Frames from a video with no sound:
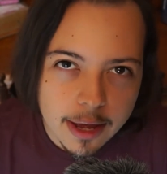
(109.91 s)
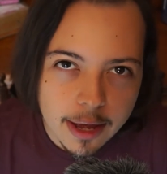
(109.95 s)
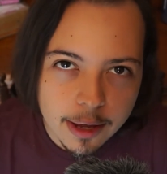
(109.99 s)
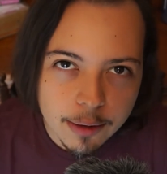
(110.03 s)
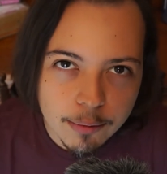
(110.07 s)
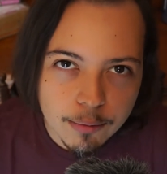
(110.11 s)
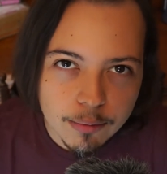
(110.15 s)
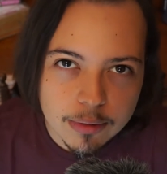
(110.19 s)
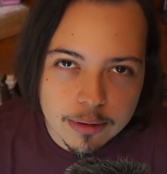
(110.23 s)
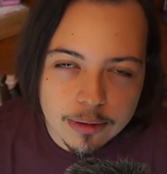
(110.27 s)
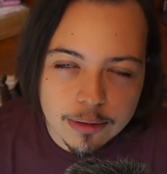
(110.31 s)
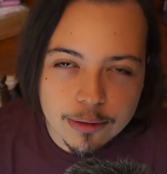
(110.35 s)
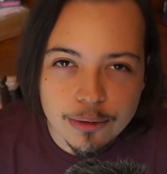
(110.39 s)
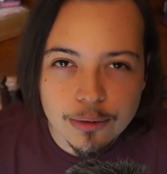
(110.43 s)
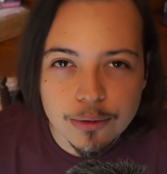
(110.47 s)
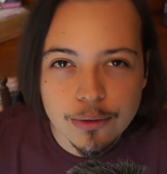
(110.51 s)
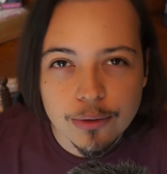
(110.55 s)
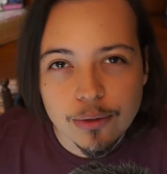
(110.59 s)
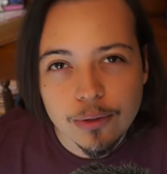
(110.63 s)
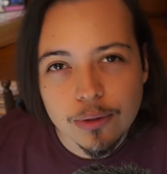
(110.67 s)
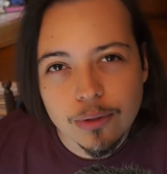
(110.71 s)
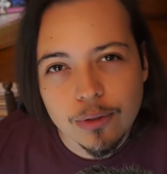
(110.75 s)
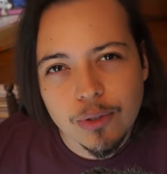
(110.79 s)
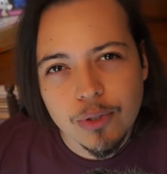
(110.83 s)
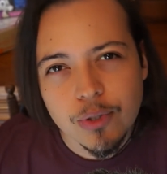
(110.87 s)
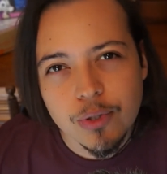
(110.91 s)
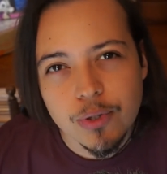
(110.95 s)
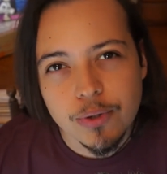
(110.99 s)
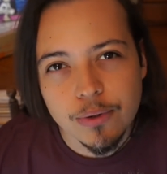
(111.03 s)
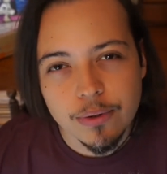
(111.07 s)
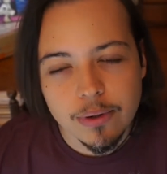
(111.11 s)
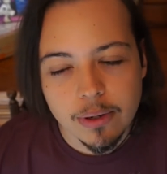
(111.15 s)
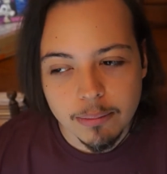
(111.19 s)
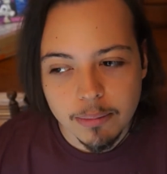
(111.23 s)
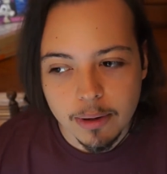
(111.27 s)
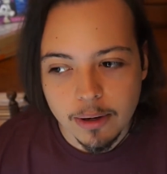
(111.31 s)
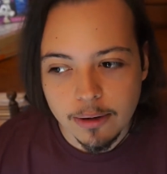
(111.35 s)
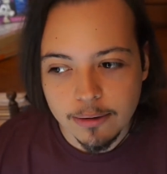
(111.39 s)
I wanted to talk to
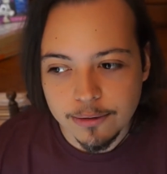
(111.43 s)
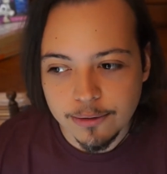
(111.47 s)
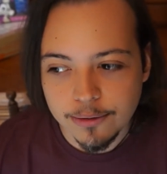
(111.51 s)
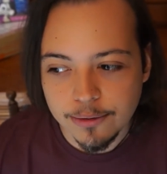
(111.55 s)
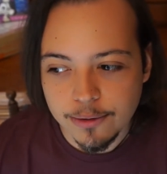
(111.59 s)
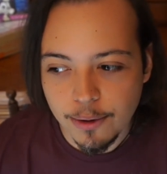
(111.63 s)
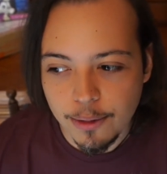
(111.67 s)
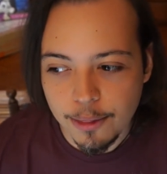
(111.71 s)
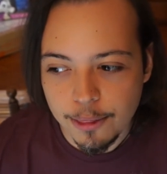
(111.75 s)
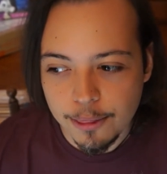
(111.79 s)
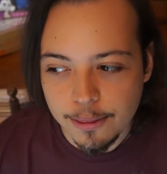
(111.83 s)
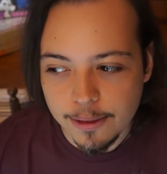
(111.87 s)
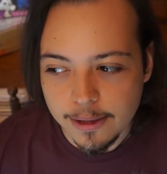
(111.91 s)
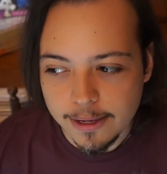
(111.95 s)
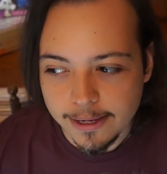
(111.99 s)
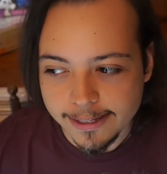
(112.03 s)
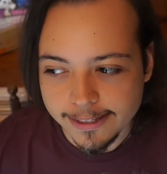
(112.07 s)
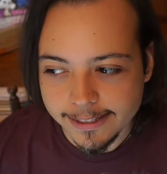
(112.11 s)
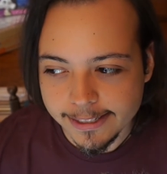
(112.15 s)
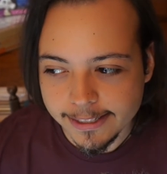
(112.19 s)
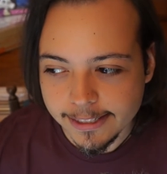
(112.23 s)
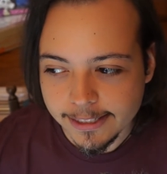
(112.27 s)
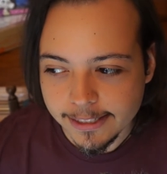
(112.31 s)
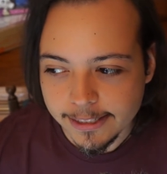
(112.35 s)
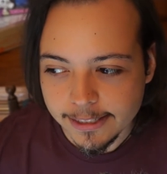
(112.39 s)
you about something